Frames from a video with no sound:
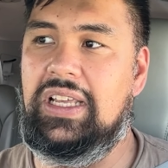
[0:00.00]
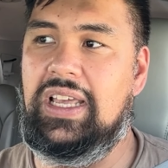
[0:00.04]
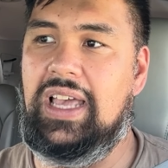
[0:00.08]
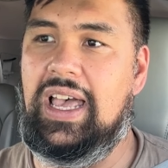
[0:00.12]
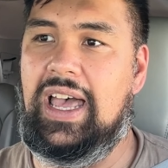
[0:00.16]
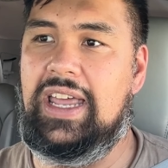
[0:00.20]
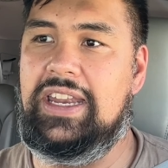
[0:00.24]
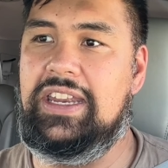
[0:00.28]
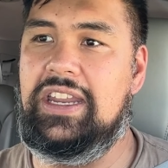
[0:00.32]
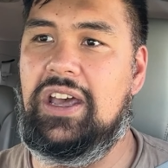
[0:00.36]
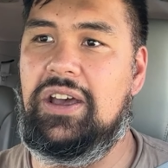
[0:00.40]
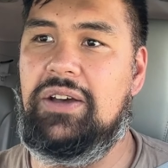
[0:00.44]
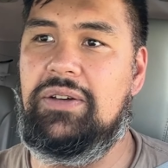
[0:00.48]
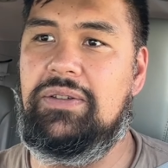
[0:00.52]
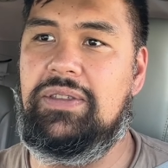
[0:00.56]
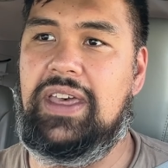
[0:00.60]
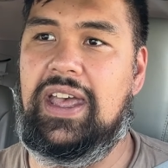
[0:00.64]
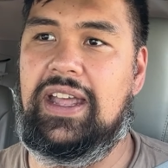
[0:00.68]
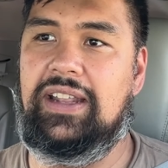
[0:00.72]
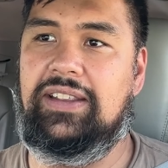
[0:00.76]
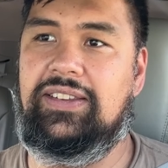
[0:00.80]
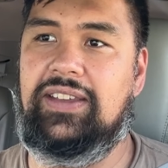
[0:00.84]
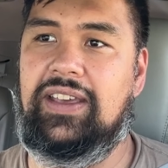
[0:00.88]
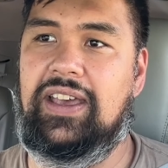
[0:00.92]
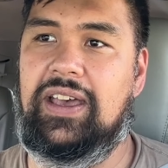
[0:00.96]
I know
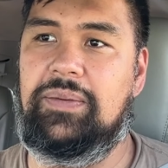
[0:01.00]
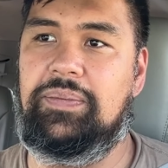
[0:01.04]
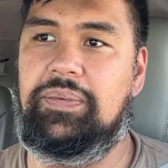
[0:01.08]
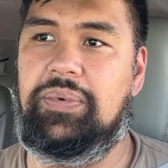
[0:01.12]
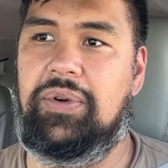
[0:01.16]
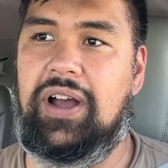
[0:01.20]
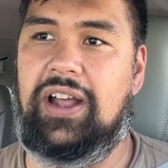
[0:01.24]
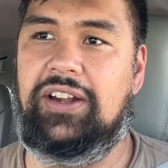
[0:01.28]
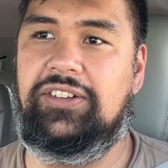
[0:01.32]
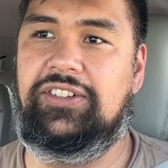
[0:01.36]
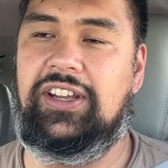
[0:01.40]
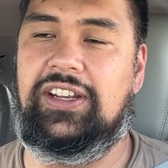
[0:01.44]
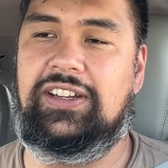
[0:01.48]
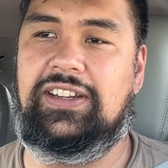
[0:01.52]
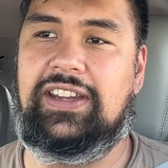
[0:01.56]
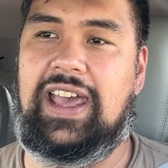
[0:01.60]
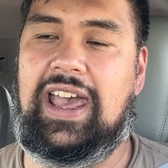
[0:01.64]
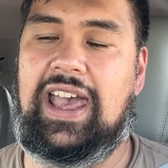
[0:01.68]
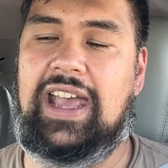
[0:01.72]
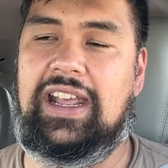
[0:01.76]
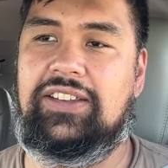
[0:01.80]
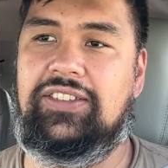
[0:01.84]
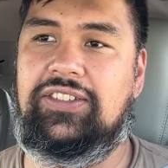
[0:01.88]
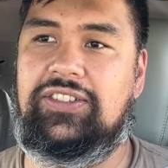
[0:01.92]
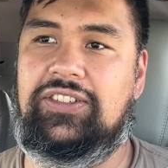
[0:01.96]
that uh, Project
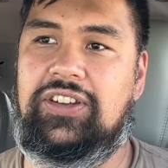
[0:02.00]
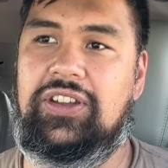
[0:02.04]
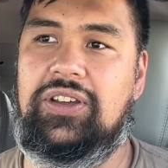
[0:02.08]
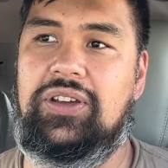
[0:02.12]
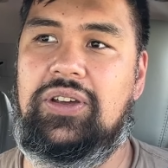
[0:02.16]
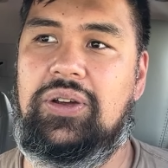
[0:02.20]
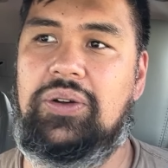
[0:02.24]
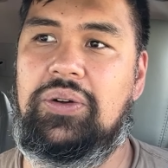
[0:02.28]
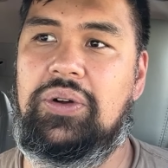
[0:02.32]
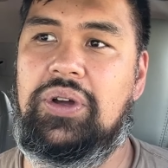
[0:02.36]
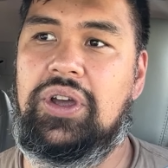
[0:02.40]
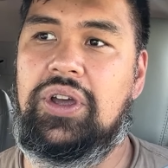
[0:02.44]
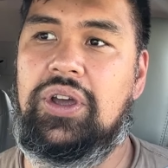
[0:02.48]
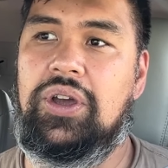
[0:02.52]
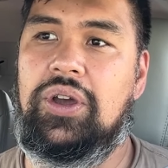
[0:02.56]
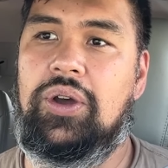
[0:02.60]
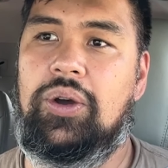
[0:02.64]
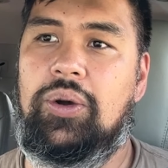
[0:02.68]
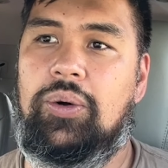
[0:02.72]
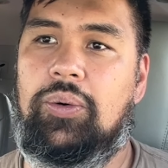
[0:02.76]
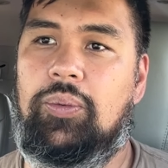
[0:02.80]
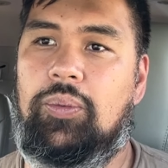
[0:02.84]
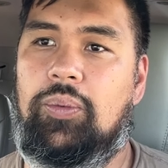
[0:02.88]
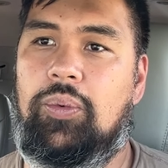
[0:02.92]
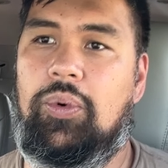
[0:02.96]
X2
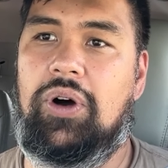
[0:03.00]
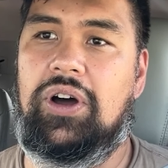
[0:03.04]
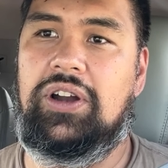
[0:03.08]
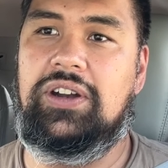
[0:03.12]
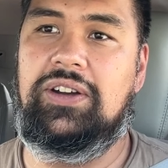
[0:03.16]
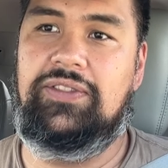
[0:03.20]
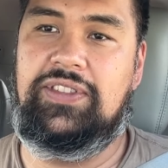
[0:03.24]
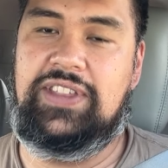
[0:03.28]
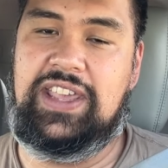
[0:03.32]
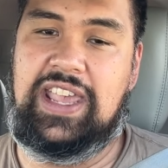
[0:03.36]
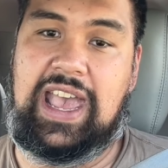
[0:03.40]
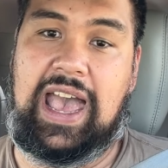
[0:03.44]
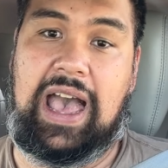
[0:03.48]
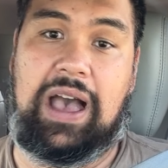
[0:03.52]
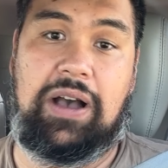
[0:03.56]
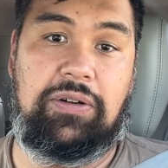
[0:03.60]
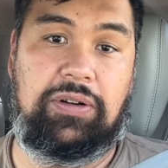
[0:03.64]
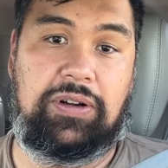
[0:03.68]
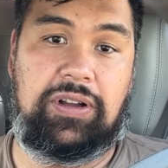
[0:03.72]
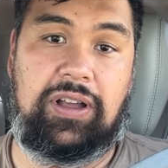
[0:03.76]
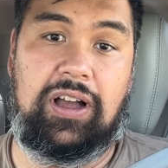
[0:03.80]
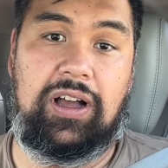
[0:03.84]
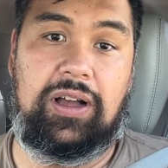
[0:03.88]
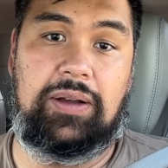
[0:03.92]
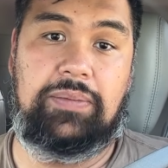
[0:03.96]
one of the
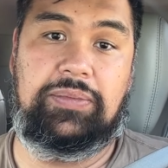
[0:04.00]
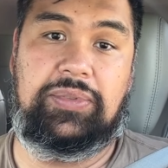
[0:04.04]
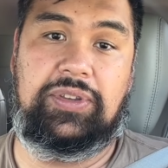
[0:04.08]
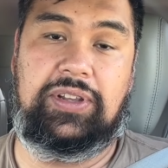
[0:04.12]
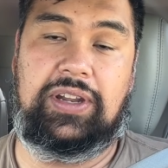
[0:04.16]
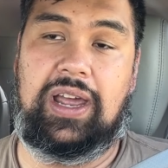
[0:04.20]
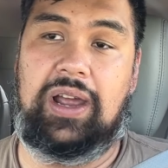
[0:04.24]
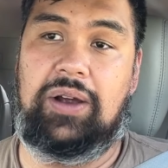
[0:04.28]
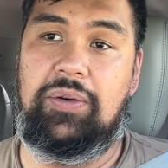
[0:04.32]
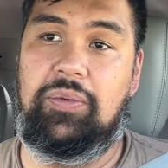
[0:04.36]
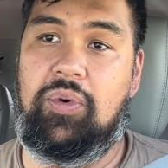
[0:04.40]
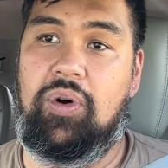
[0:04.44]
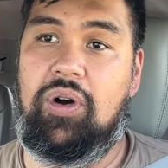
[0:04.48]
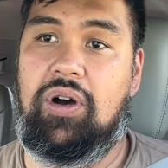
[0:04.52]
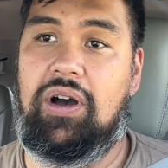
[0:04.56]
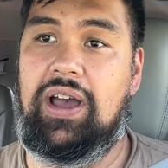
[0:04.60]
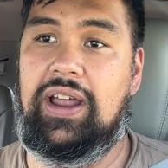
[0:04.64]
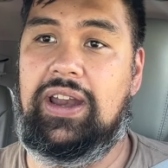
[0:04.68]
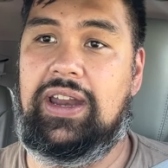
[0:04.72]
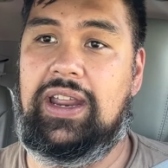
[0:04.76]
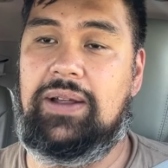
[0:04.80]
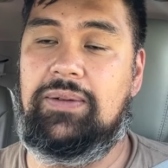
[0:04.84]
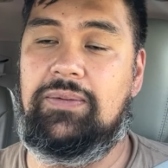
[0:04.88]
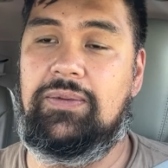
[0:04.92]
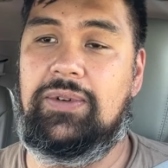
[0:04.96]
outcomes that I
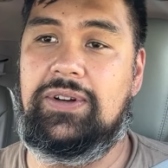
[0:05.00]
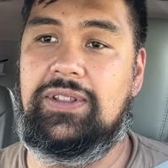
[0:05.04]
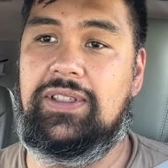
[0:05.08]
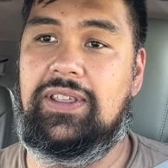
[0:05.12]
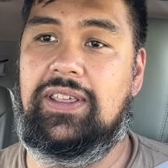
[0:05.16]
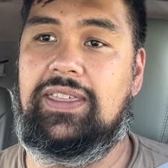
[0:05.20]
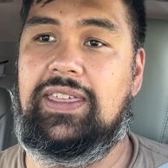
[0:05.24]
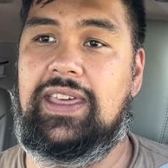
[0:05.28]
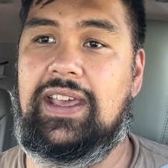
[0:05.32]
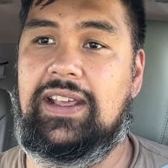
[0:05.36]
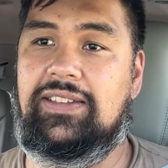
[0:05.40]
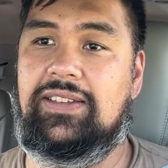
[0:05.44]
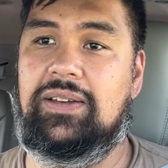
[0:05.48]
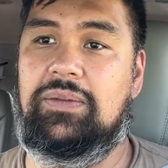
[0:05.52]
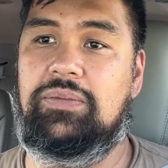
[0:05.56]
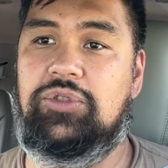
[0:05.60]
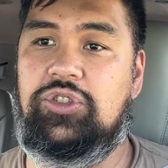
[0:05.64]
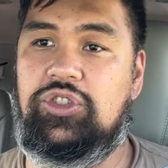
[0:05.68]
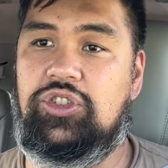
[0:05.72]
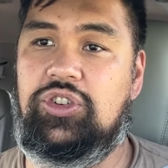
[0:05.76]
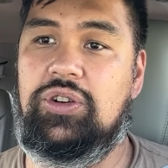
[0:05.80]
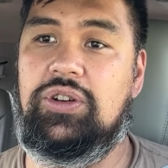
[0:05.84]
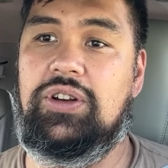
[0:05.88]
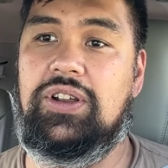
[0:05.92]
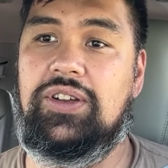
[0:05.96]
want and one of the things I'm
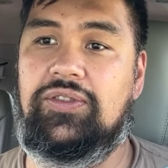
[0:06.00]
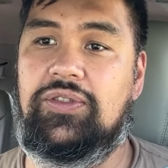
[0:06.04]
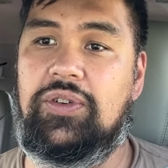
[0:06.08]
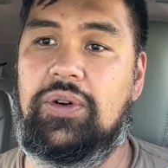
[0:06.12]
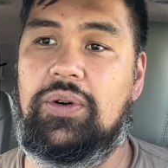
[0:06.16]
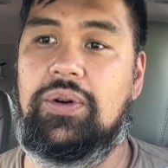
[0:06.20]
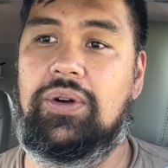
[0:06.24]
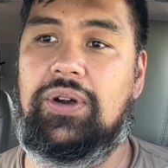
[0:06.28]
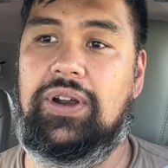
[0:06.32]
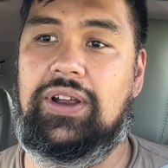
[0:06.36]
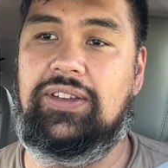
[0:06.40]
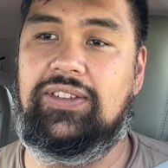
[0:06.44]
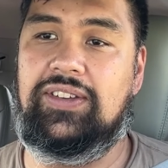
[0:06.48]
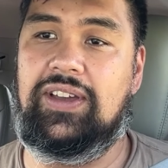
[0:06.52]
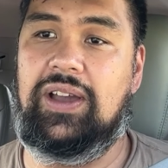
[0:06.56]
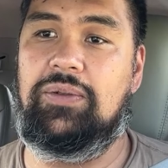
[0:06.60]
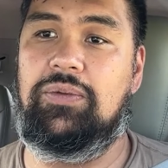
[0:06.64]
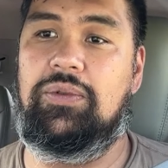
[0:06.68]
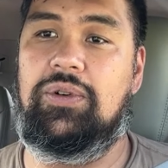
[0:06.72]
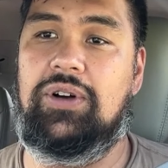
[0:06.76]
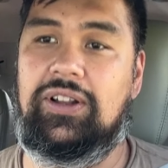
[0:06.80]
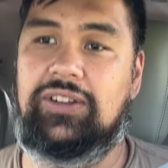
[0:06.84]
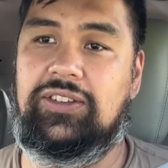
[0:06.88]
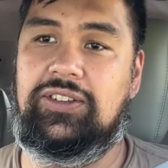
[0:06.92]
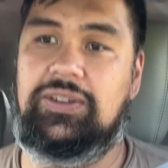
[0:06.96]
shooting for is I
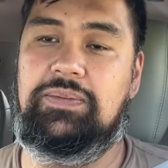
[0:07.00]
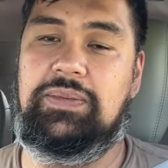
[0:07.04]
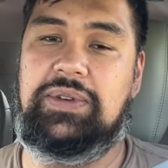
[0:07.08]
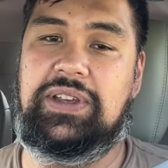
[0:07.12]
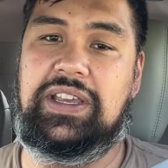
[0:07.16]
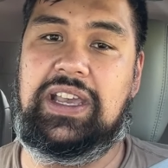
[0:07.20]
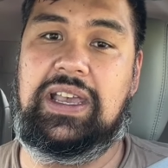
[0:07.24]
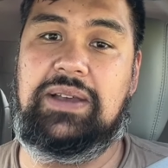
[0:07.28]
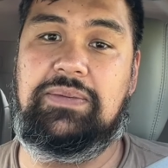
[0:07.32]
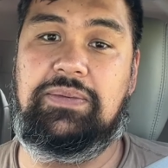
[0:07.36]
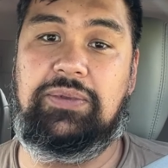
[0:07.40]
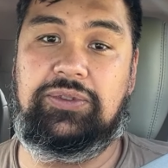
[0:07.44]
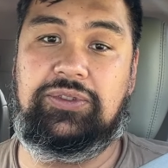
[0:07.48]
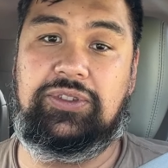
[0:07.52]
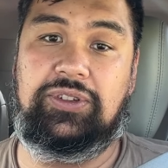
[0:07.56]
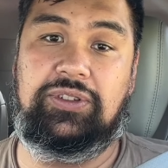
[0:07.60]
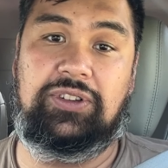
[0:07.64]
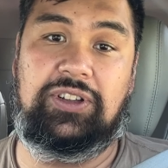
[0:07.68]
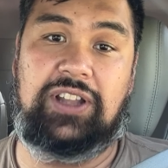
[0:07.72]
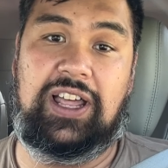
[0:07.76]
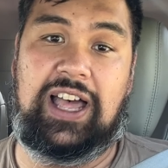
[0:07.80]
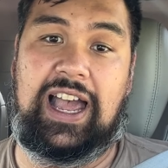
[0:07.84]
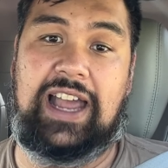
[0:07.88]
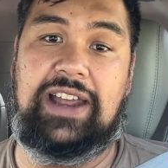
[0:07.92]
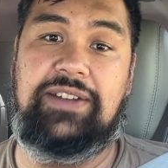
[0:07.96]
want to be able to
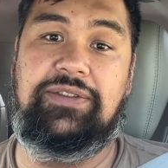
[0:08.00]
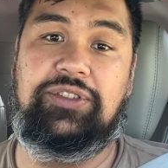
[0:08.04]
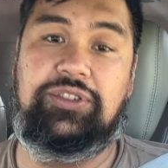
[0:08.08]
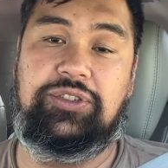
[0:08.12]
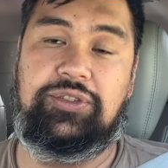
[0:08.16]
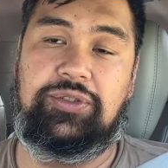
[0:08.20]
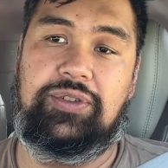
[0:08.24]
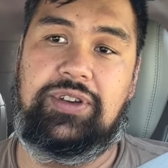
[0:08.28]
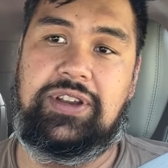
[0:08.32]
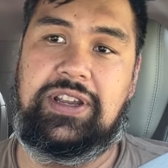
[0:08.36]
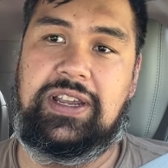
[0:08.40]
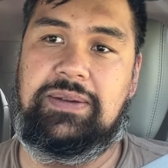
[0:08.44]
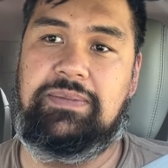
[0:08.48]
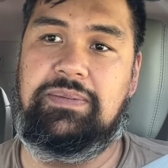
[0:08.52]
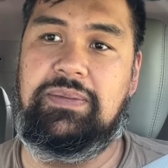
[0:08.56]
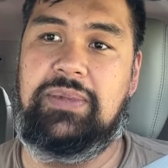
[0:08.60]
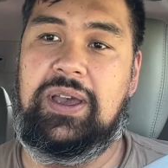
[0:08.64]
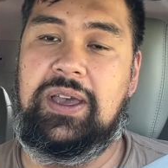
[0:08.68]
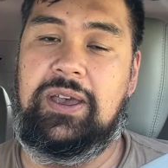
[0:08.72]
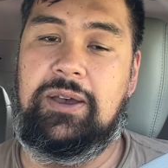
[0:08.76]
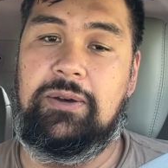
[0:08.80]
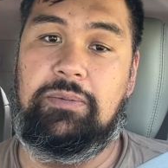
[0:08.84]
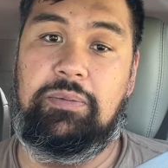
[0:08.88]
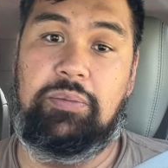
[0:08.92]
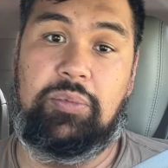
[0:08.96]
live stream
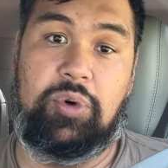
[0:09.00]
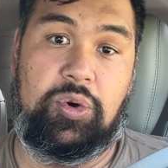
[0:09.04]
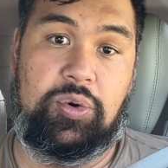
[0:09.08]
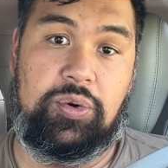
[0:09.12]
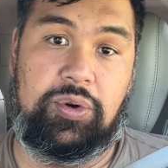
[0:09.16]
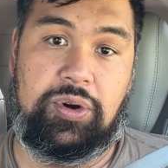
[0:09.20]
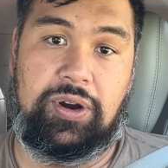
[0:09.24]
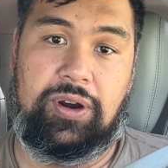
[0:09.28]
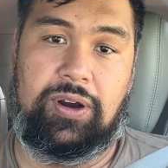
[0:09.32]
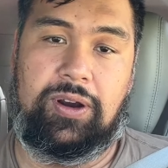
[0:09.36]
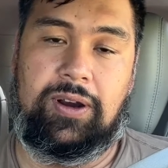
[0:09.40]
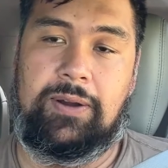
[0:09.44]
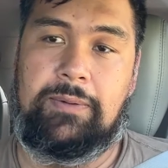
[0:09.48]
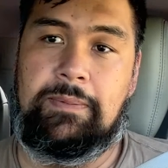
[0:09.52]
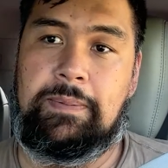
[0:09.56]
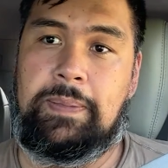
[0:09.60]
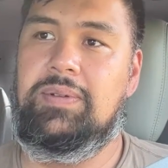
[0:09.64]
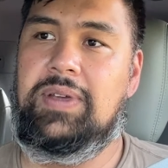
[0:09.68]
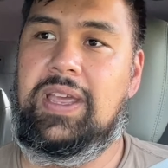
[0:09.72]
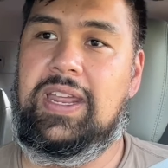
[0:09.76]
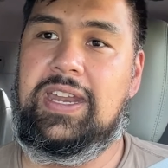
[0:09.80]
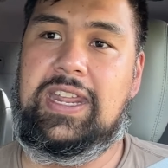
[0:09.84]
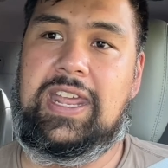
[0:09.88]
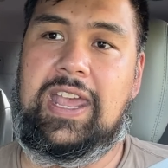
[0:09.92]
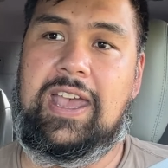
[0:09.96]
more.
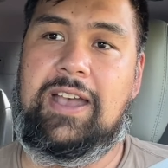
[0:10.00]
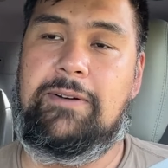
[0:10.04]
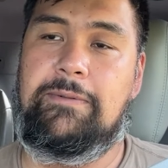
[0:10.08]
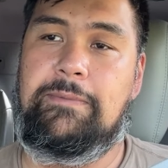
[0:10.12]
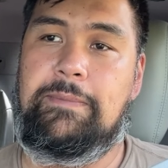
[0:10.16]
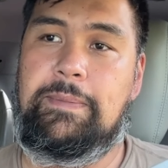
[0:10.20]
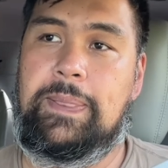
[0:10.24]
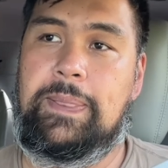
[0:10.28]
Anyhow,